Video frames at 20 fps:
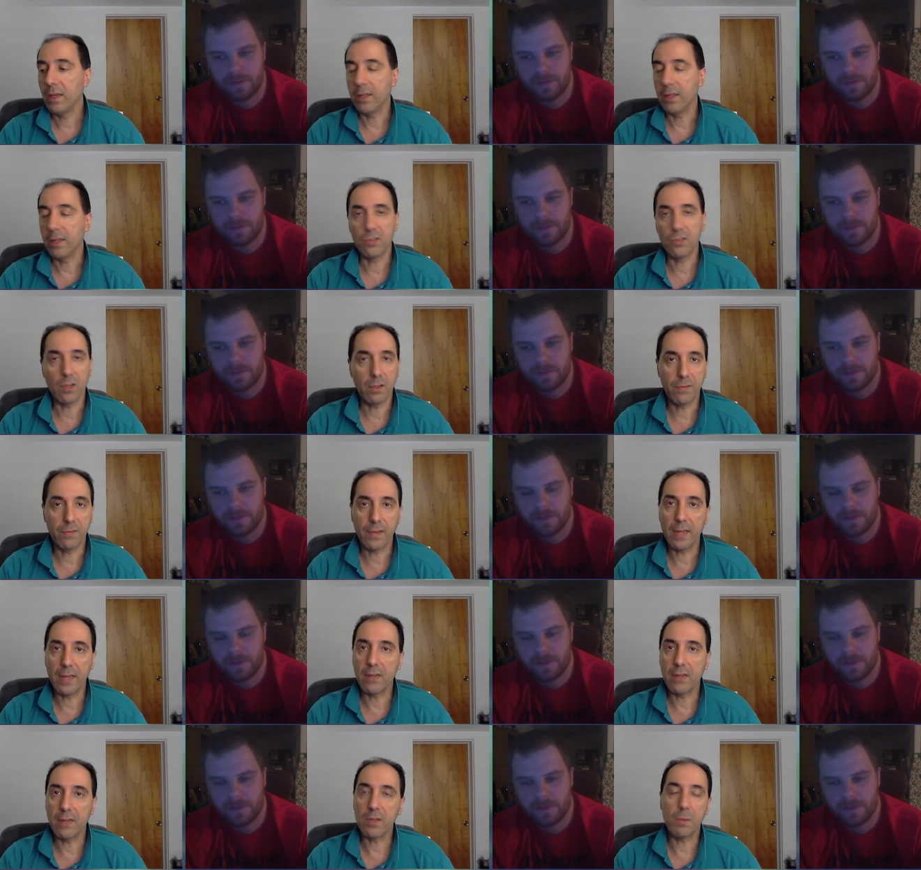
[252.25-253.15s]
Speaker 1: install
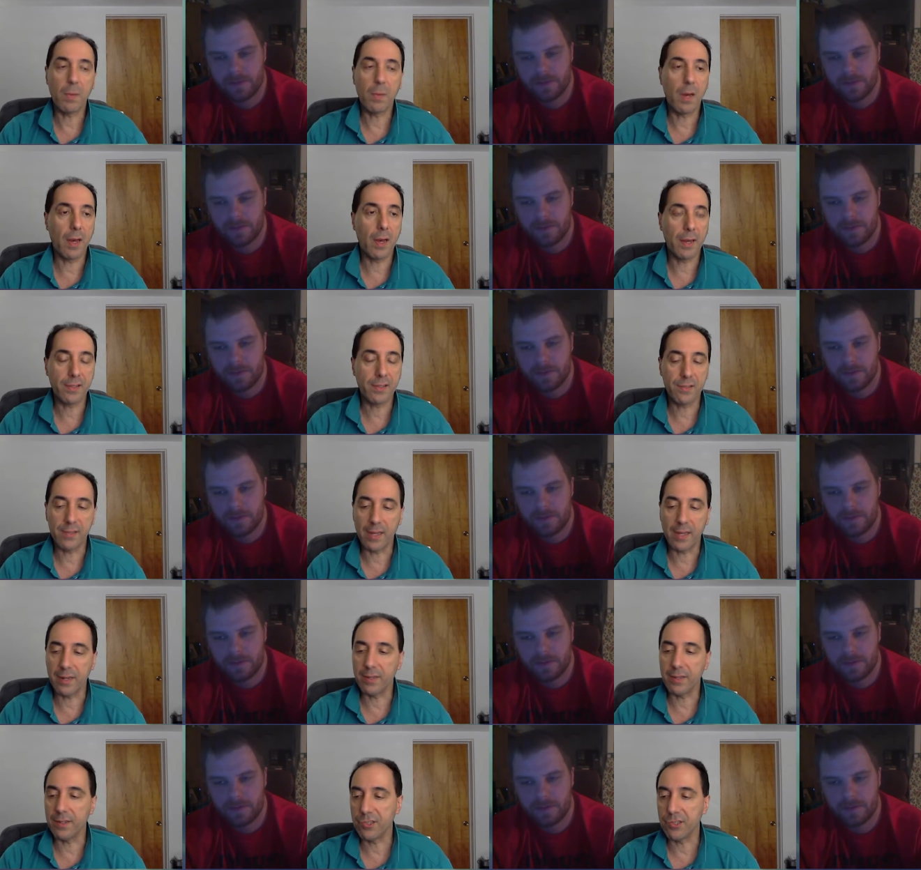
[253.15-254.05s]
Find Me box,
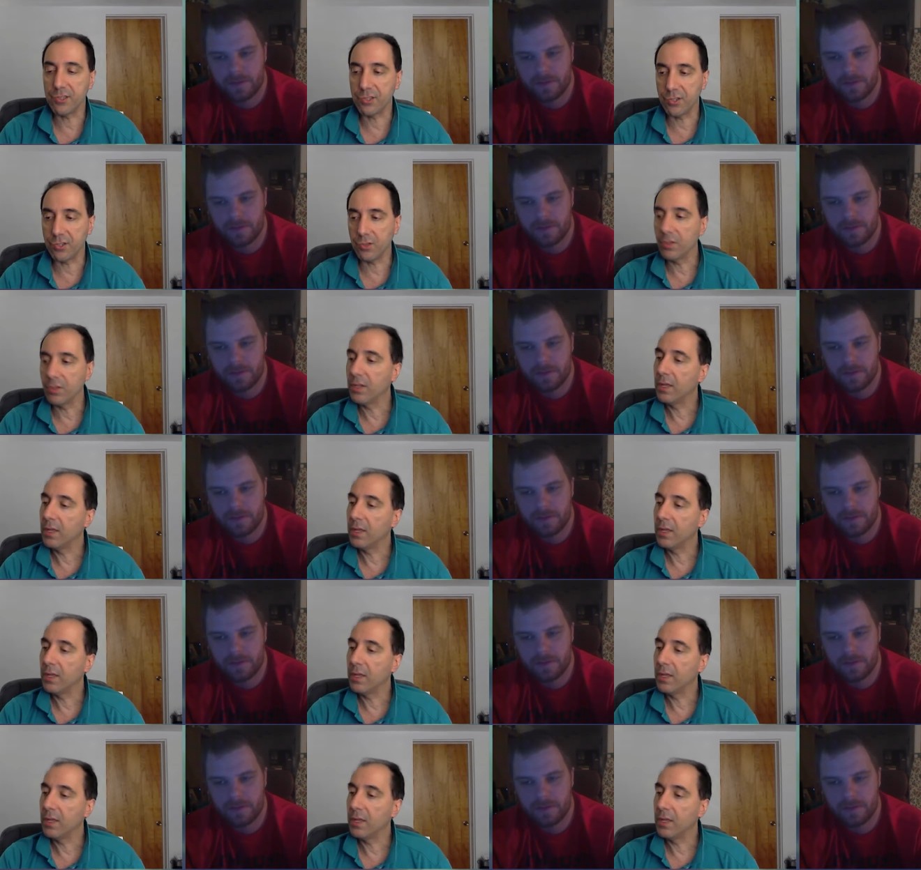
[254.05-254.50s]
not an issue.